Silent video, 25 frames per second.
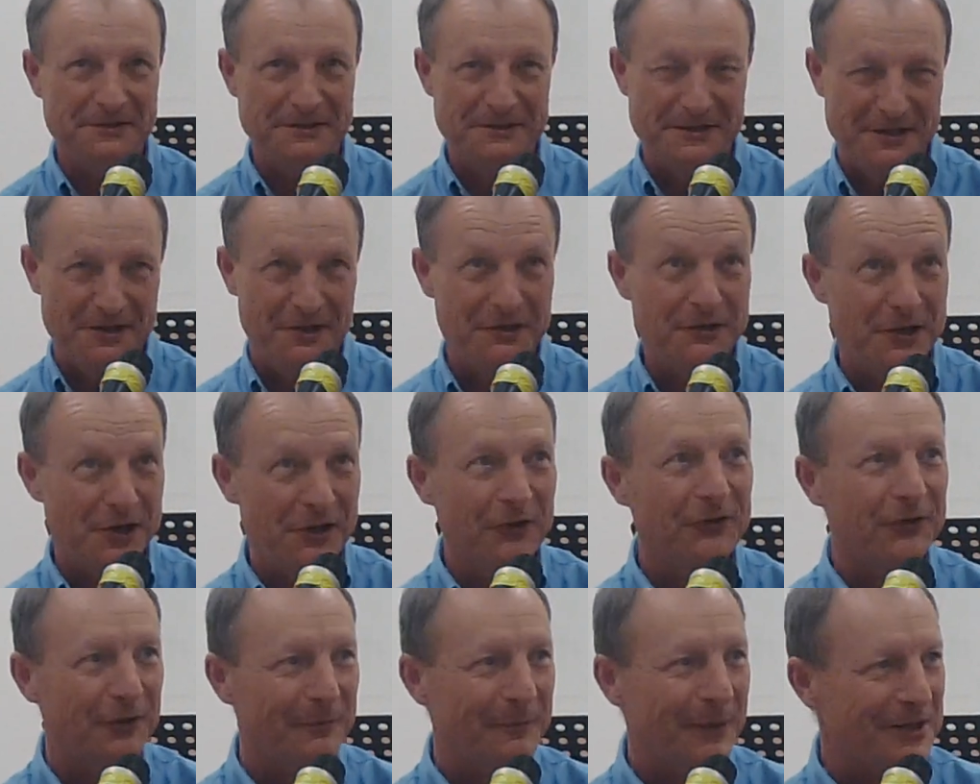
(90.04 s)

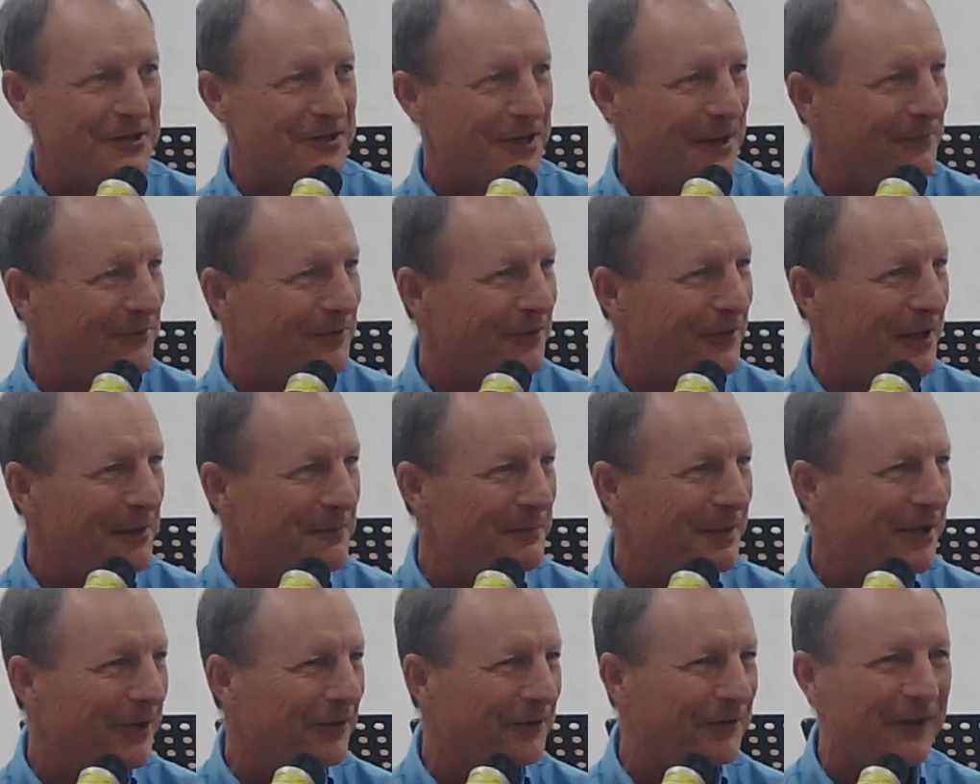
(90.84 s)
not so much up to them
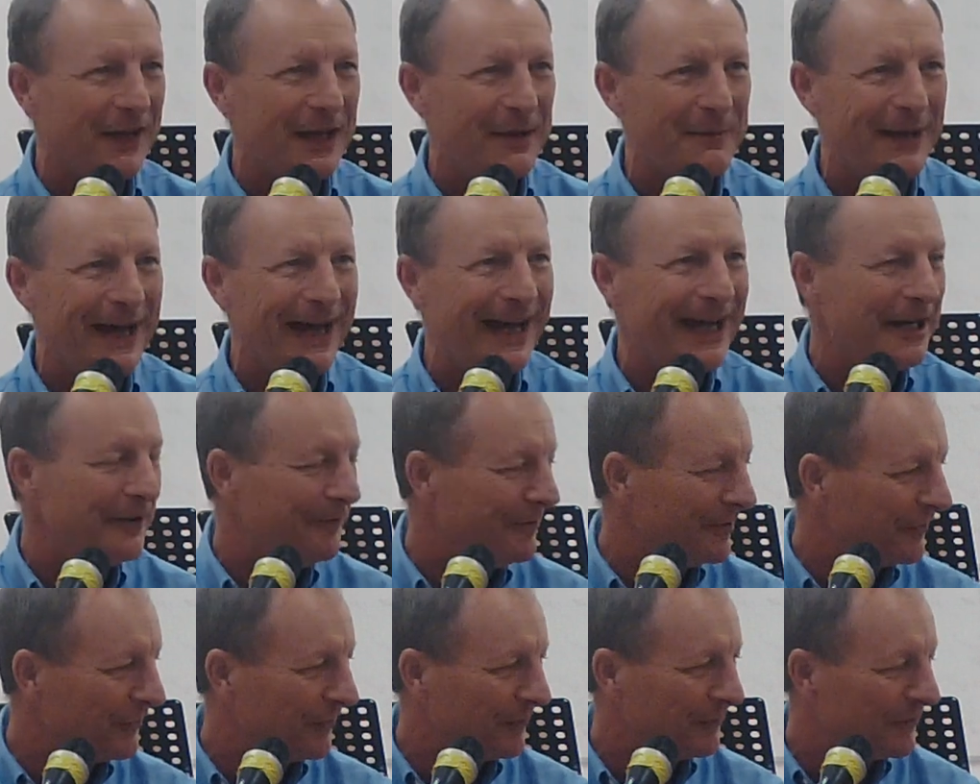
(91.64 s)
because of their
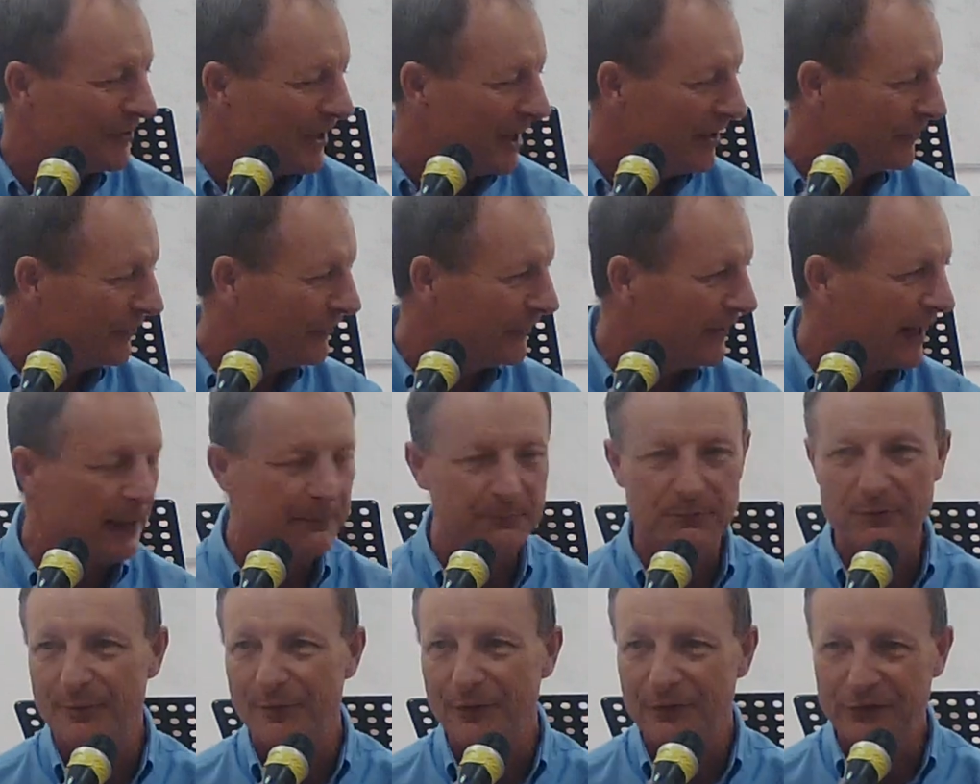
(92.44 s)
behavior. Sometimes it's
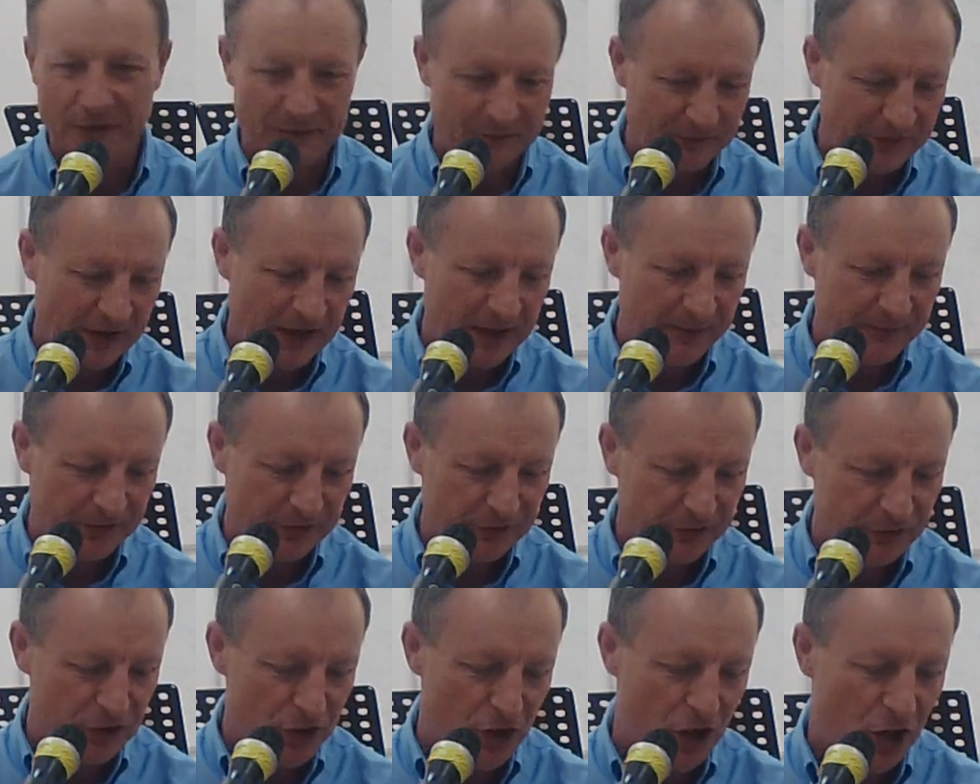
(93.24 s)
admirable. Sometimes
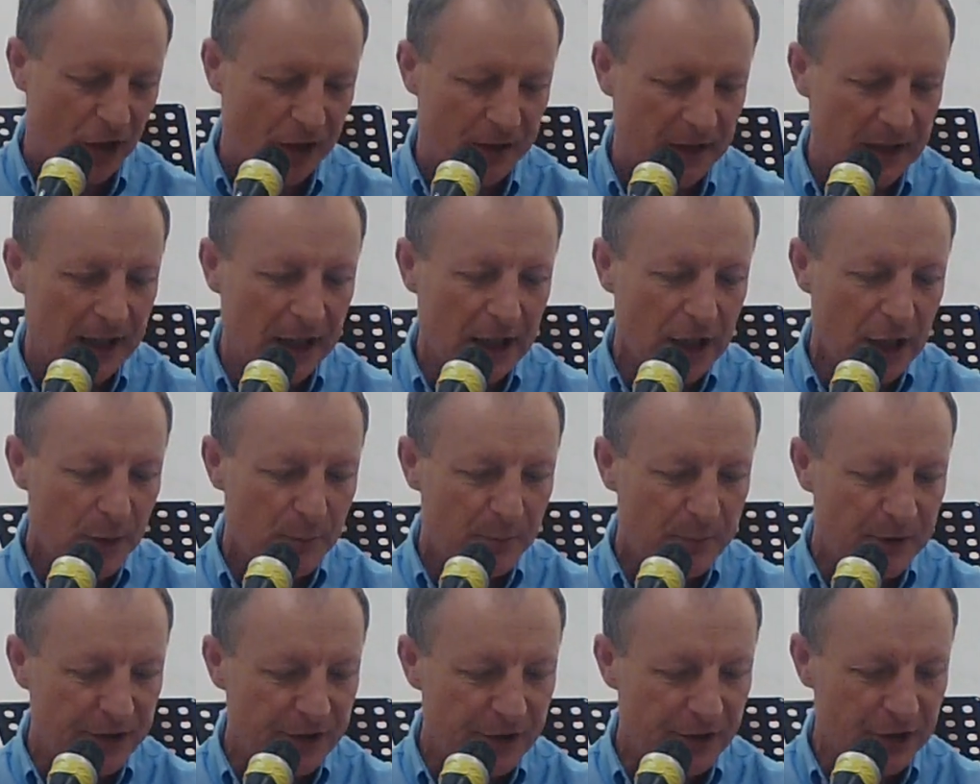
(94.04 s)
it's not.
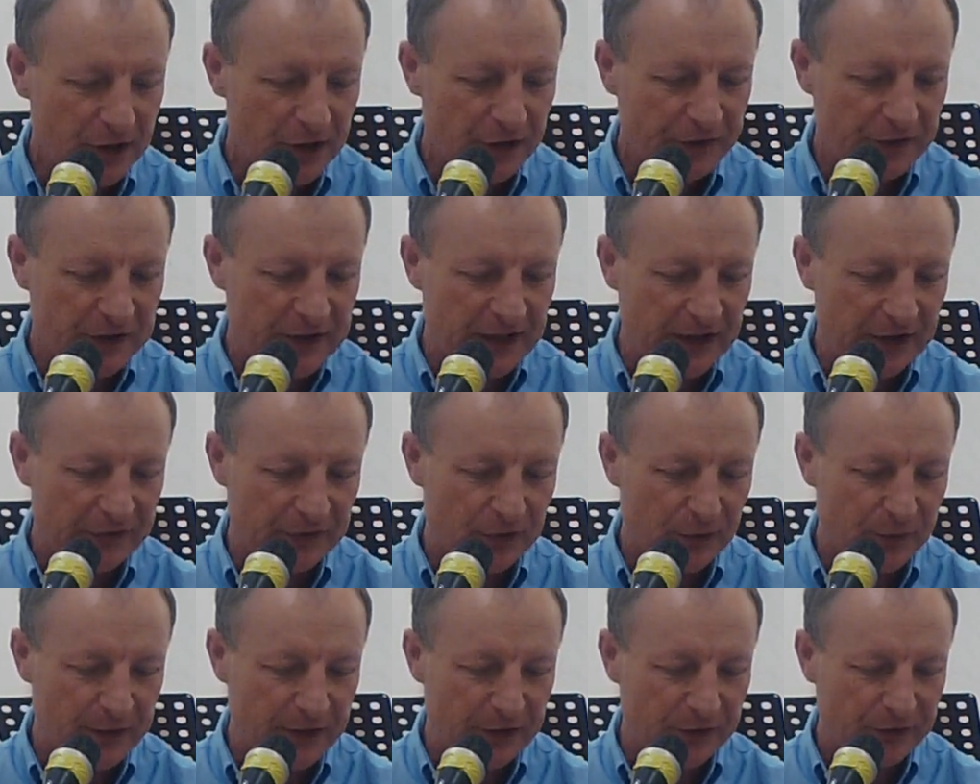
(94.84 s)
But there are lots of kings and
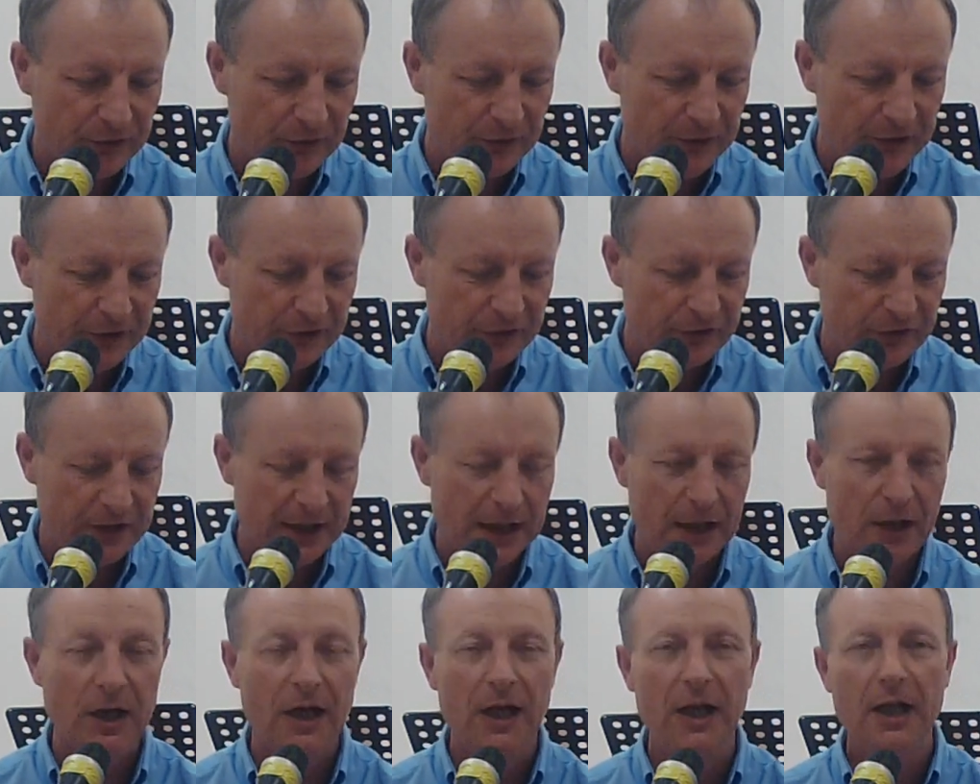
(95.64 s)
queens through history.
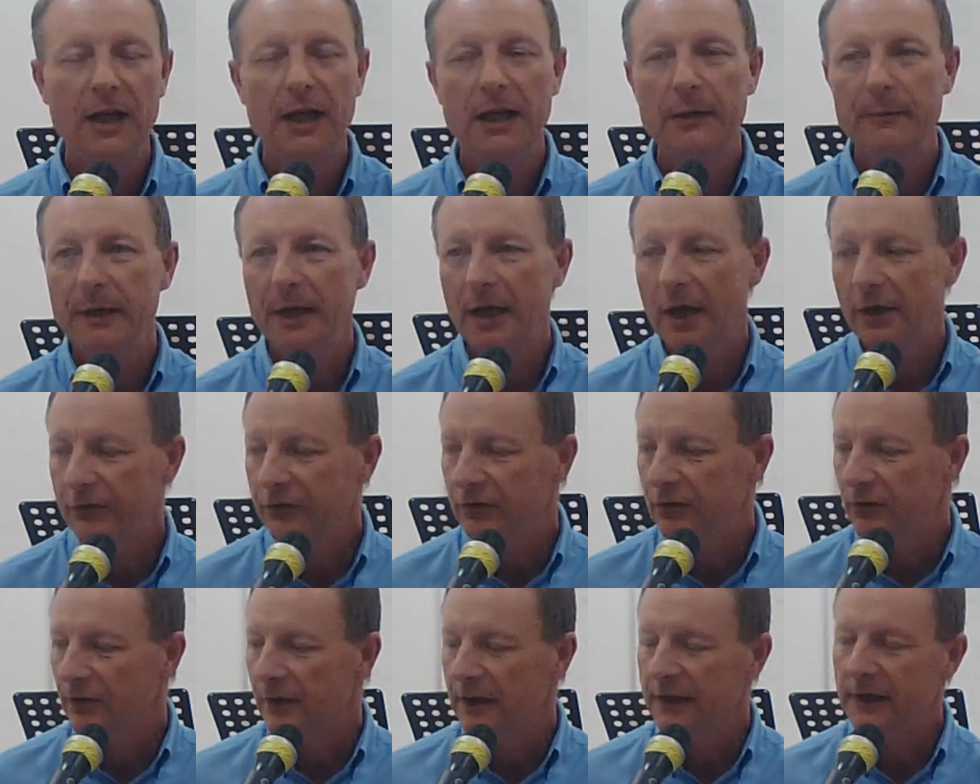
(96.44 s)
Now, let me
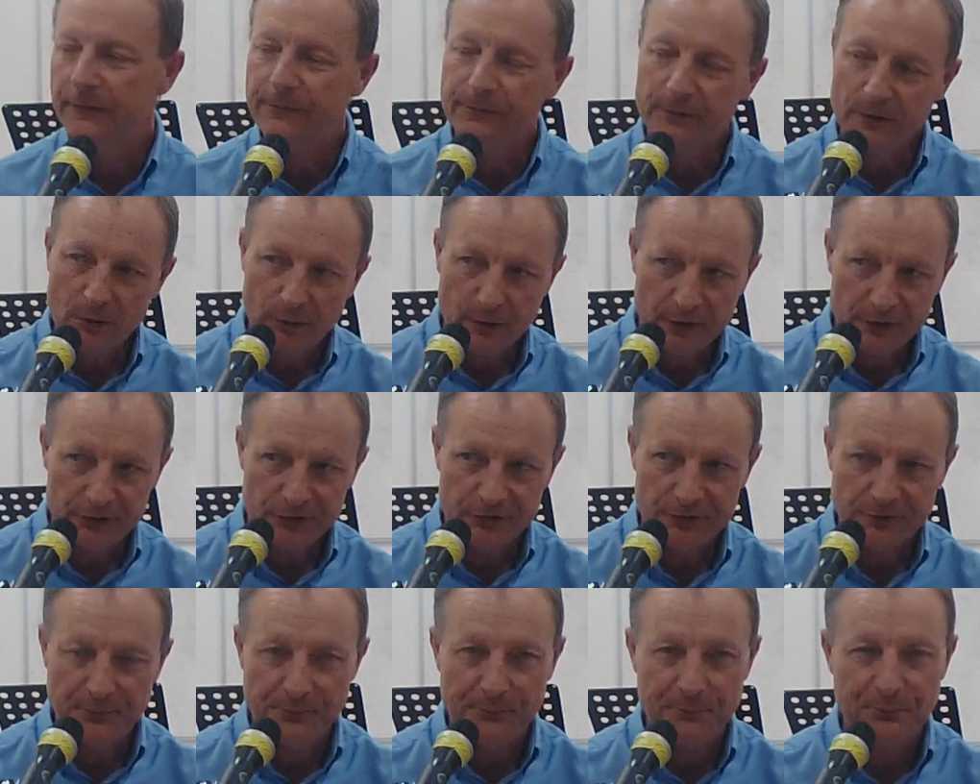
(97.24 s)
ask you a different
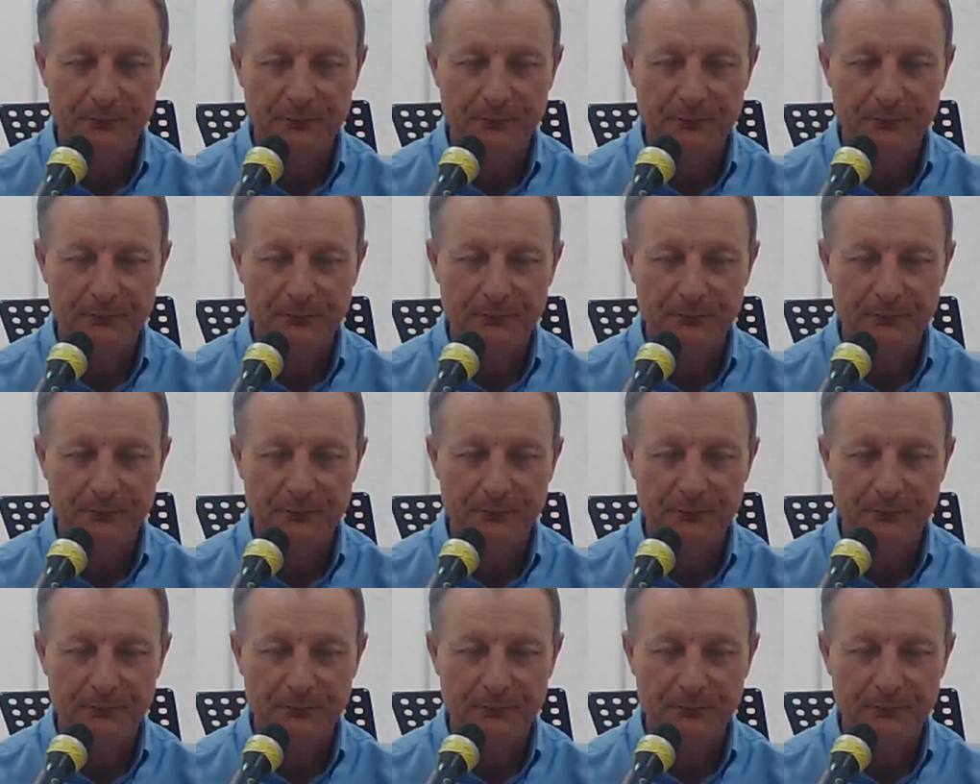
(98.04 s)
question.